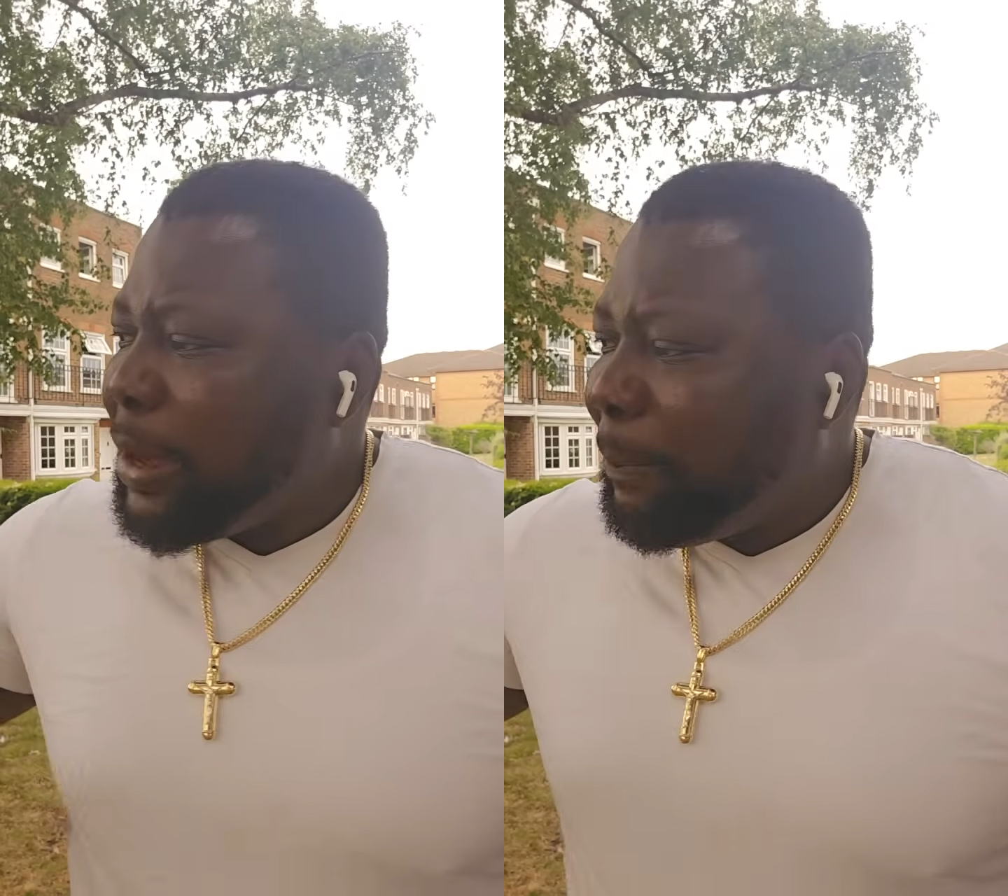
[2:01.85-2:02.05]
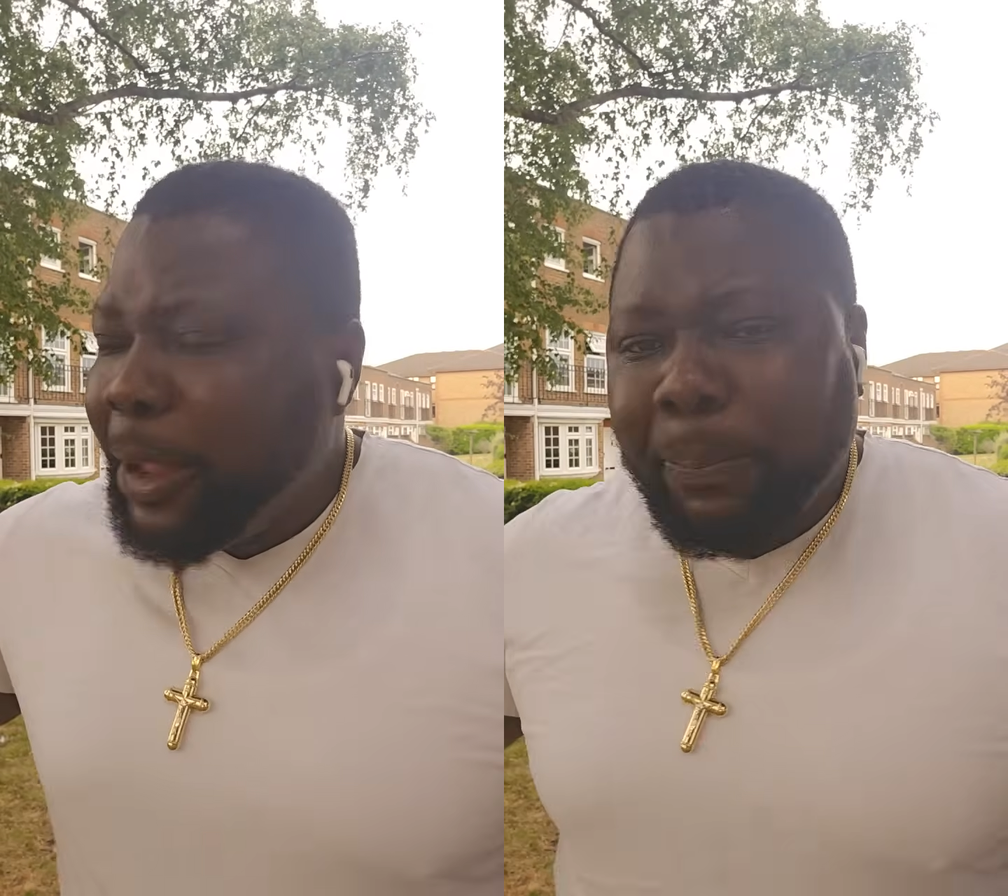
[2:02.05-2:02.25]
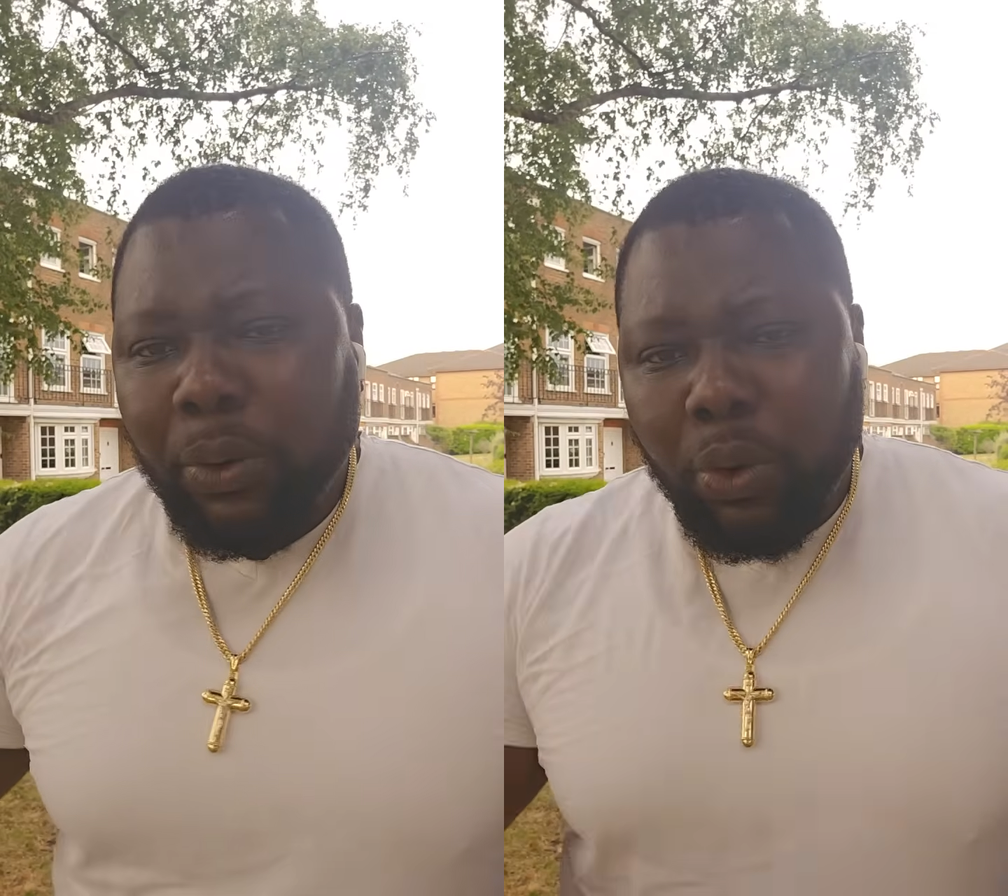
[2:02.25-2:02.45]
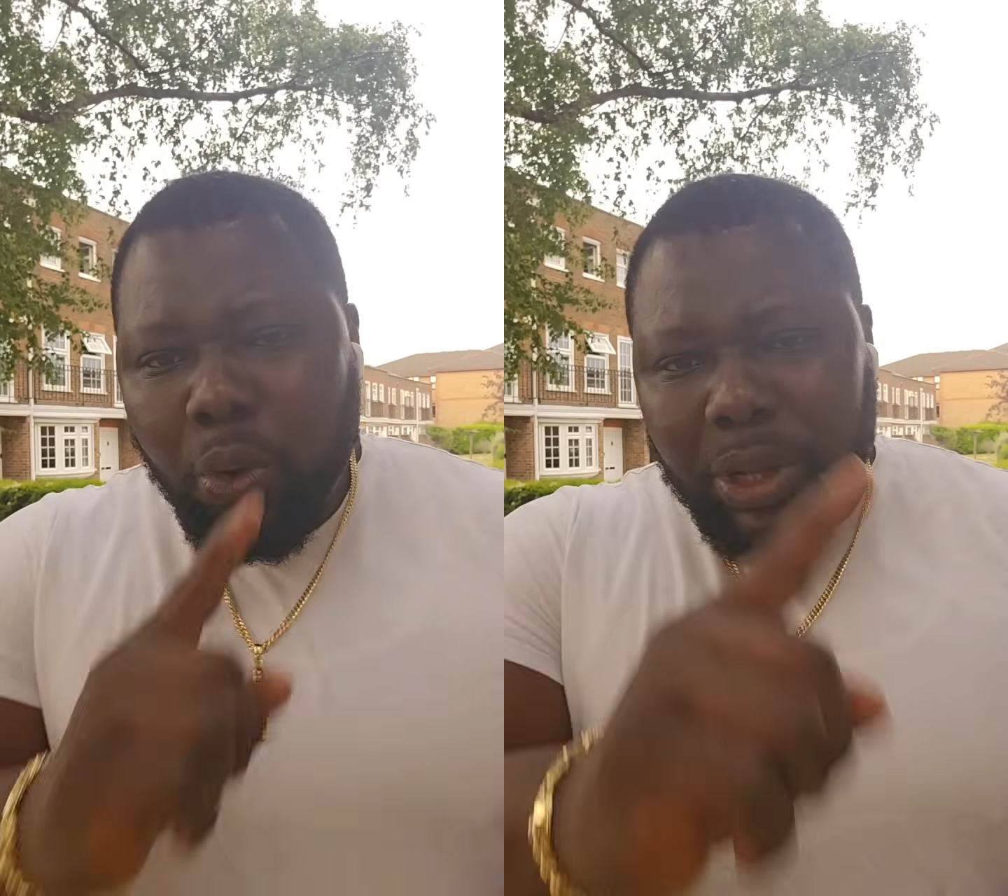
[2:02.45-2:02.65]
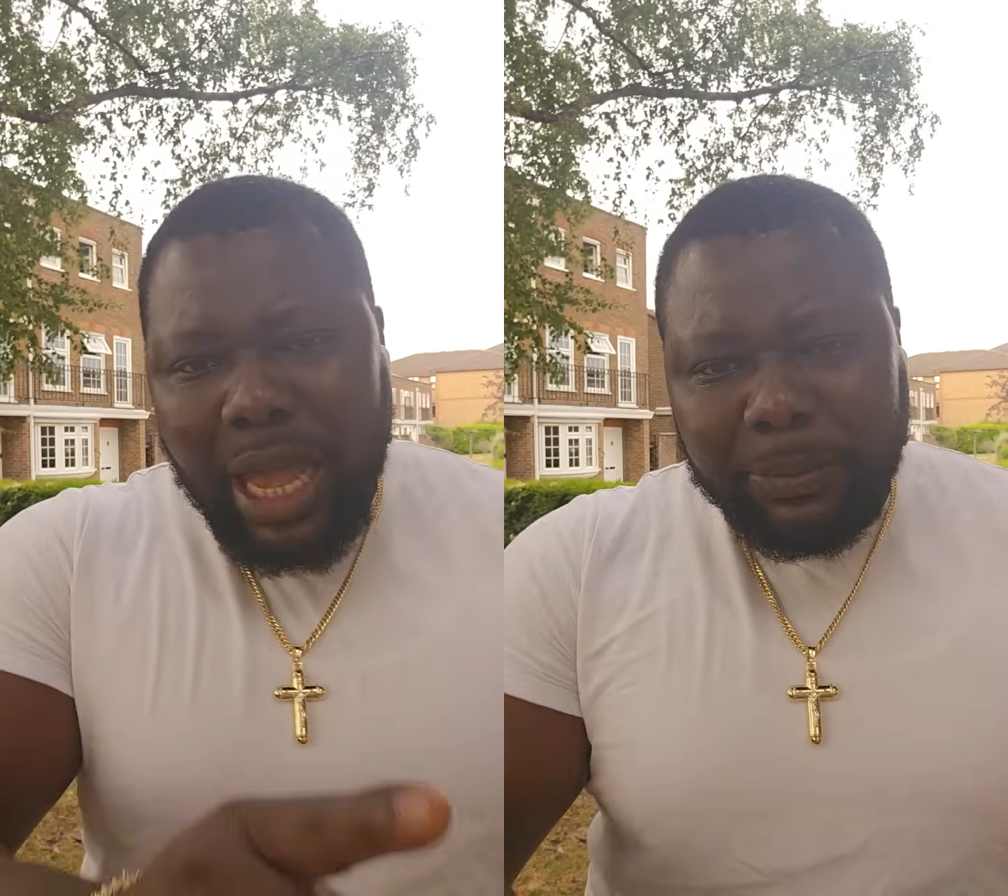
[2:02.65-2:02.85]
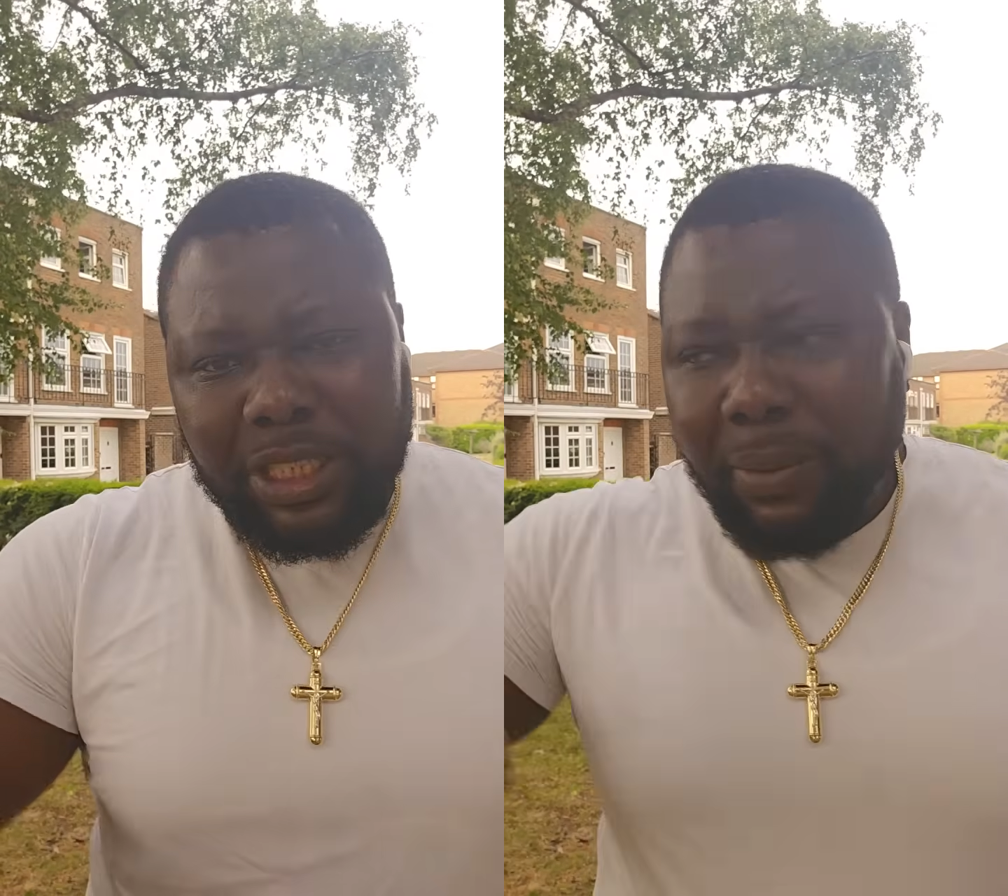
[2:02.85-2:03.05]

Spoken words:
the people who kept